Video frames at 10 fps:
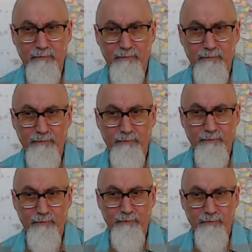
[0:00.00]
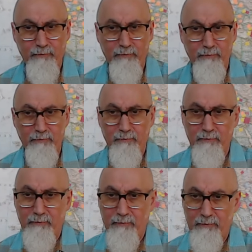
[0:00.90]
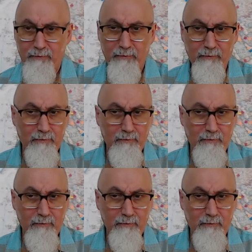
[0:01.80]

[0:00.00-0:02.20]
Nobody speaks.